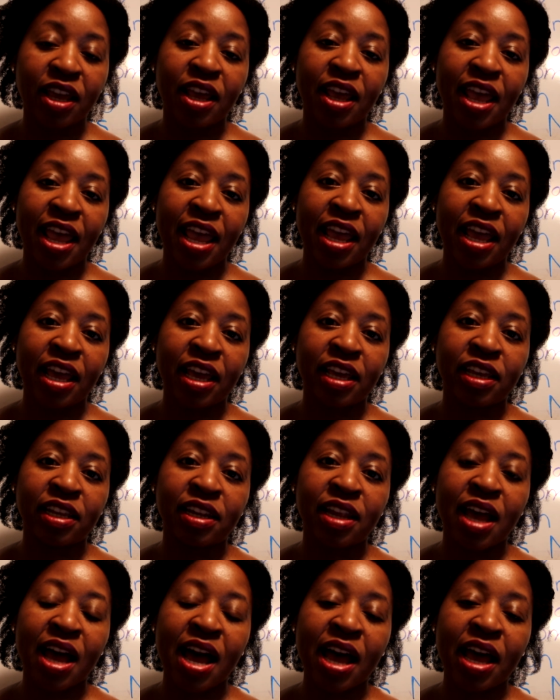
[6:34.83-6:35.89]

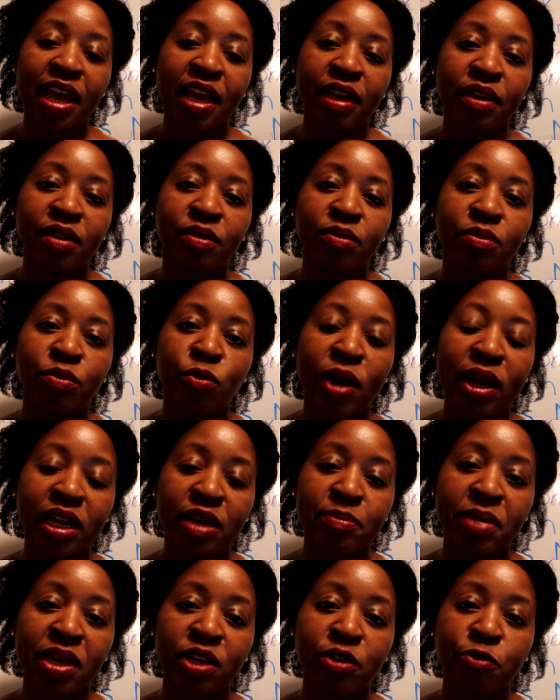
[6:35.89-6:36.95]
and I
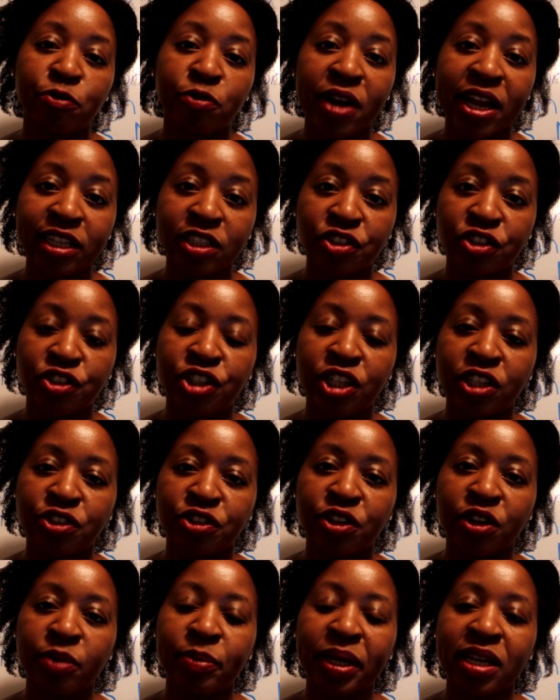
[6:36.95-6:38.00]
recommend fresh
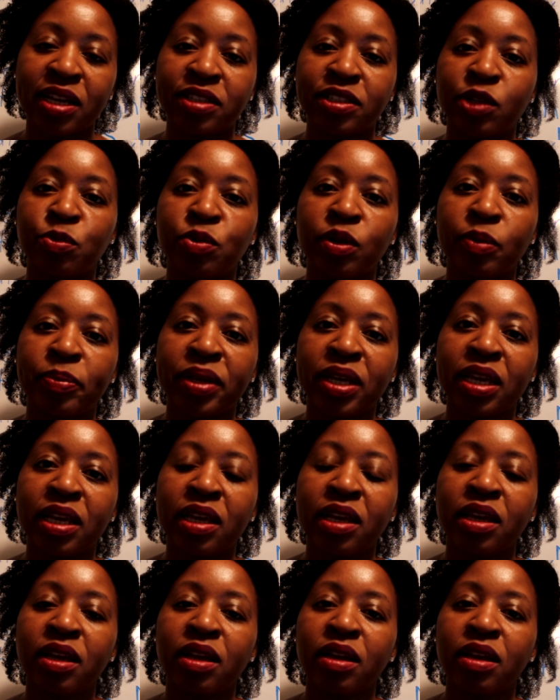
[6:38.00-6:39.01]
ginger because it will be